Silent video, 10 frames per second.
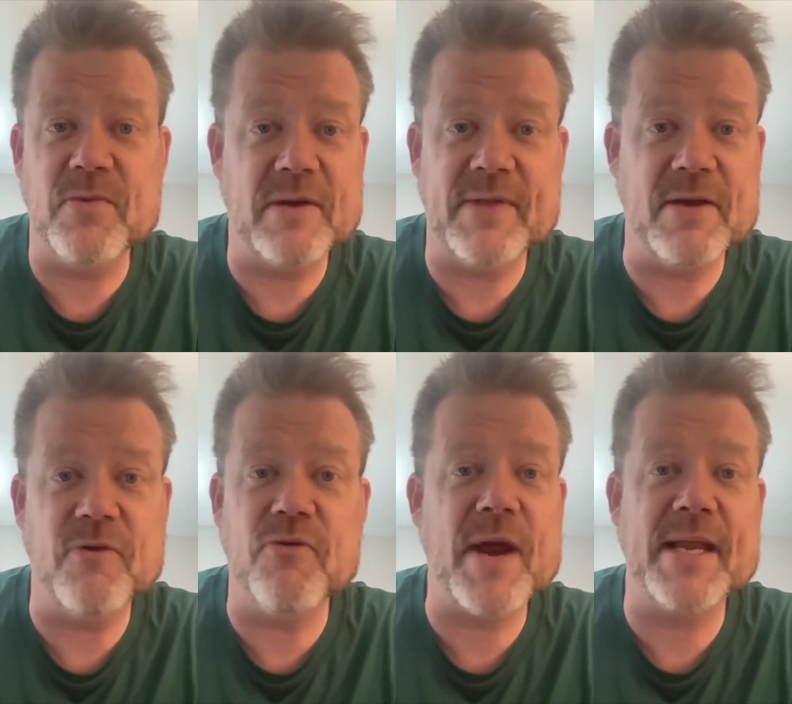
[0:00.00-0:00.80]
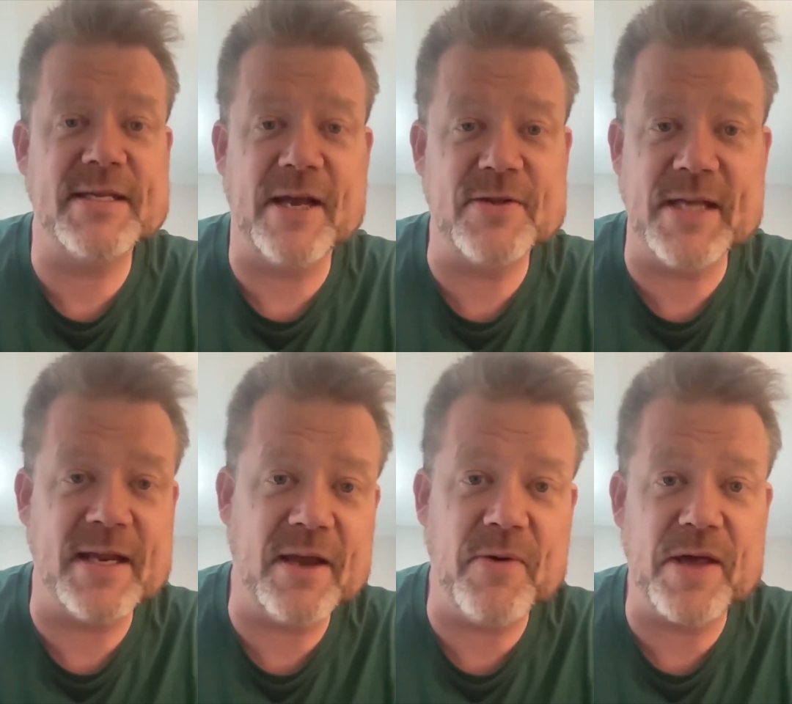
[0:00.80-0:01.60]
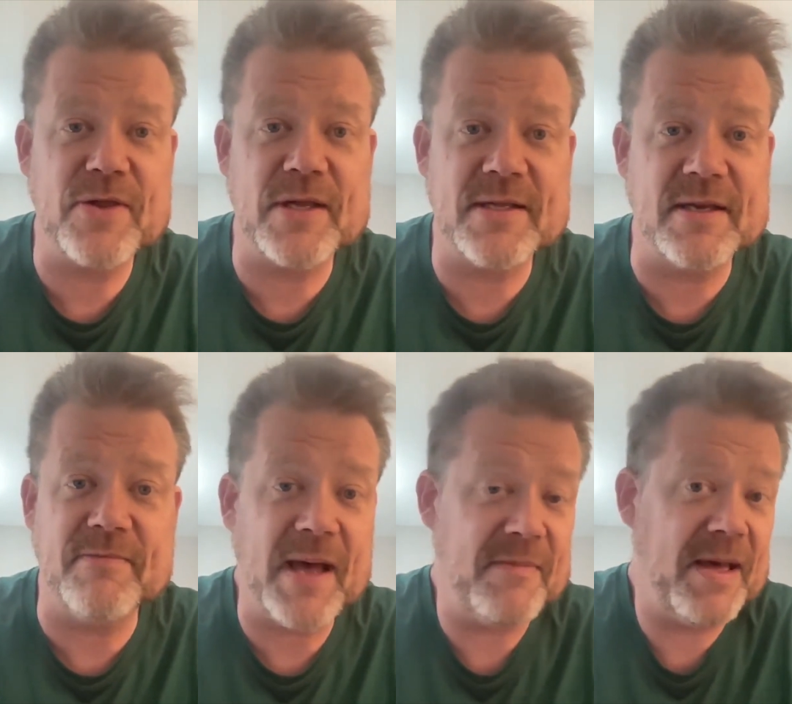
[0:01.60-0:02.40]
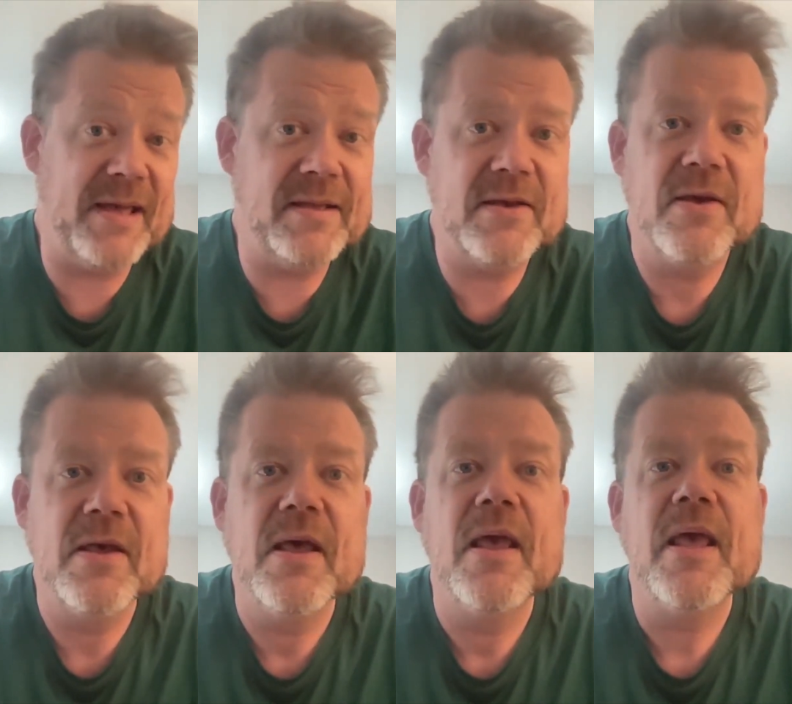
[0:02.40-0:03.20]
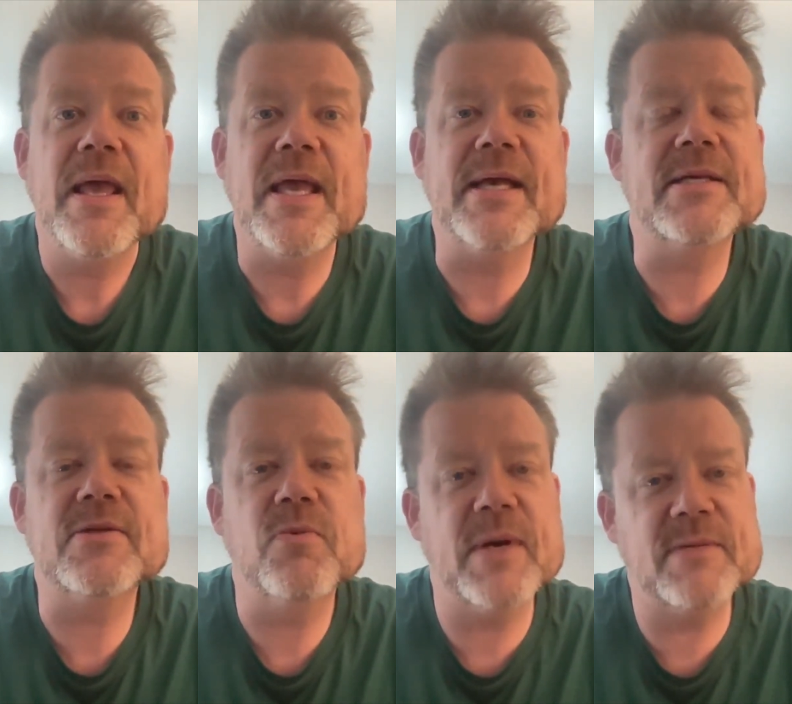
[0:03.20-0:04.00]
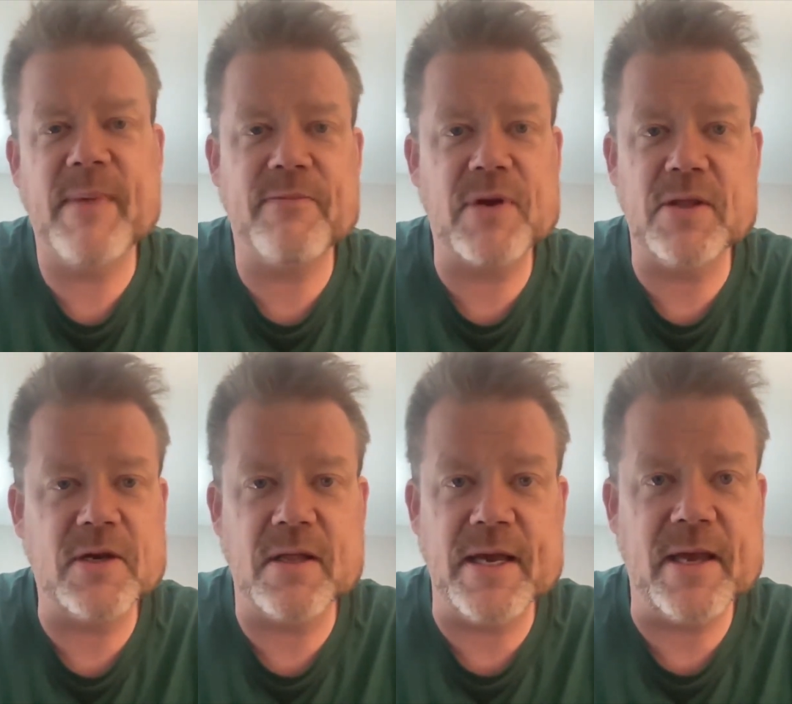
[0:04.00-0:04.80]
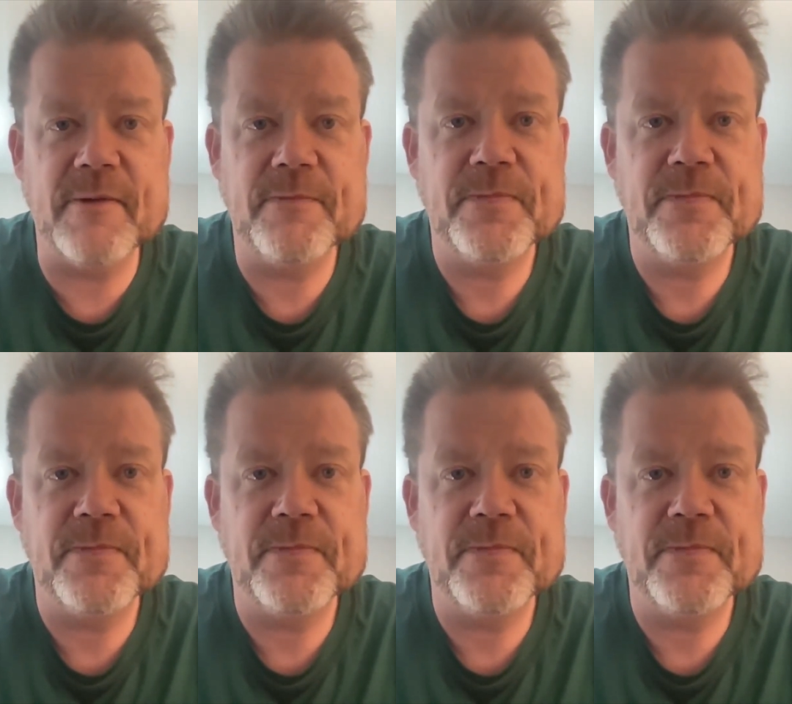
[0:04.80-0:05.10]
One of the greatest outstanding questions in my mind is, what does memory look like?